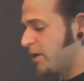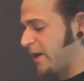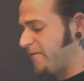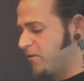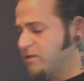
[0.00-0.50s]

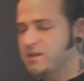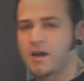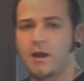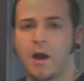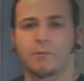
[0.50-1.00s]
Okay, first thing
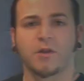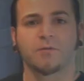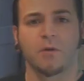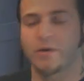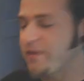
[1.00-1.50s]
I, am going to
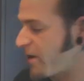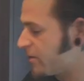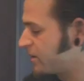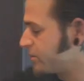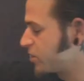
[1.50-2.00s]
throw in there
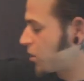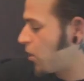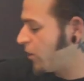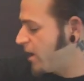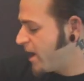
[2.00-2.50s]
is some
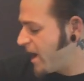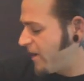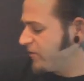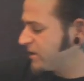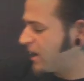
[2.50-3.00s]
salt.
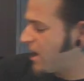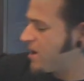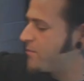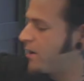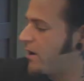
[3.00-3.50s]
Every
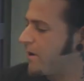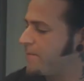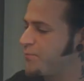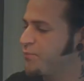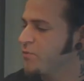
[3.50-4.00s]
time um,
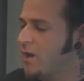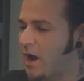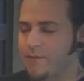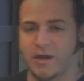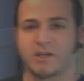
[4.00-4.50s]

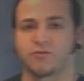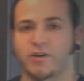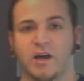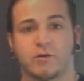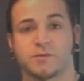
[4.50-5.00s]
I make a
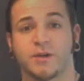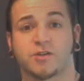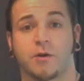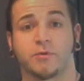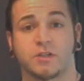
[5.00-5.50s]
drink, I always make
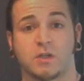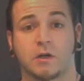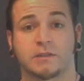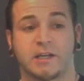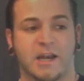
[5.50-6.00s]
sure I put salt in it.